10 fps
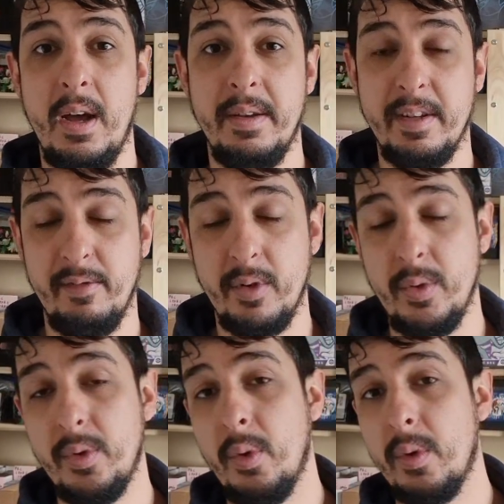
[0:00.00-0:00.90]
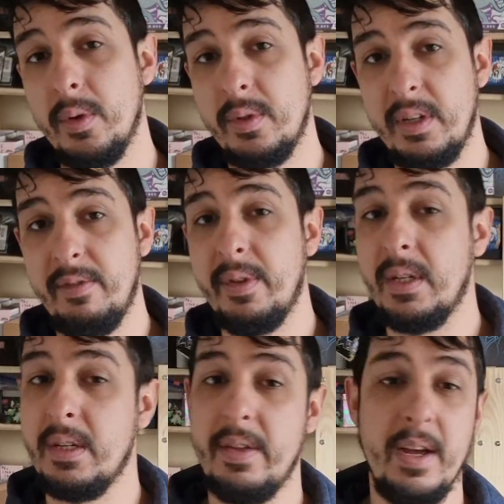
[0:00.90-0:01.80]
different tutorials, different things
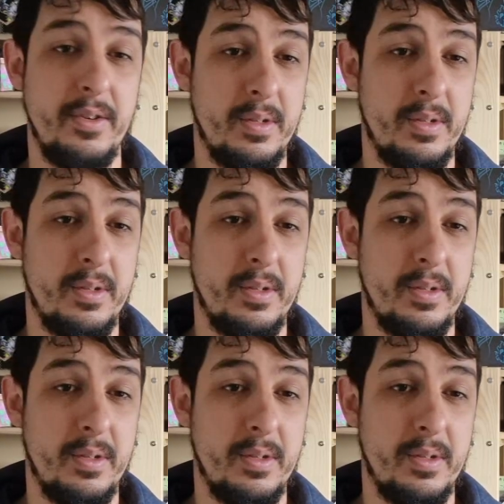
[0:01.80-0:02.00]
like that.